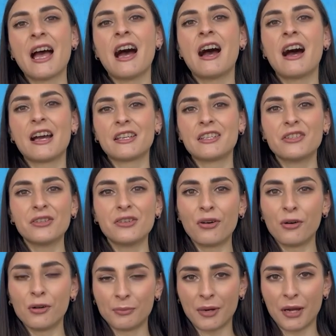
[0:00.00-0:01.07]
I do
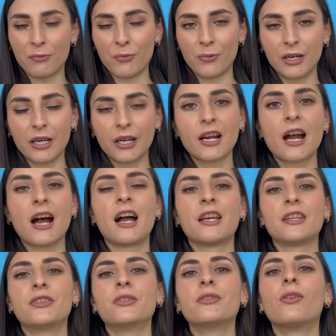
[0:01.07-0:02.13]
all my work,
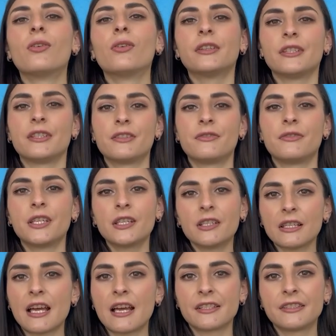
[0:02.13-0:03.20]
I do all these video
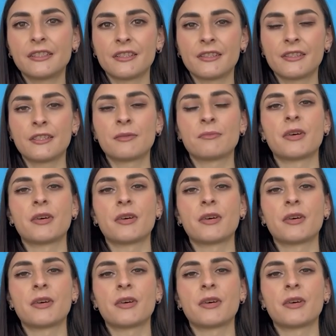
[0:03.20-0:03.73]
lessons,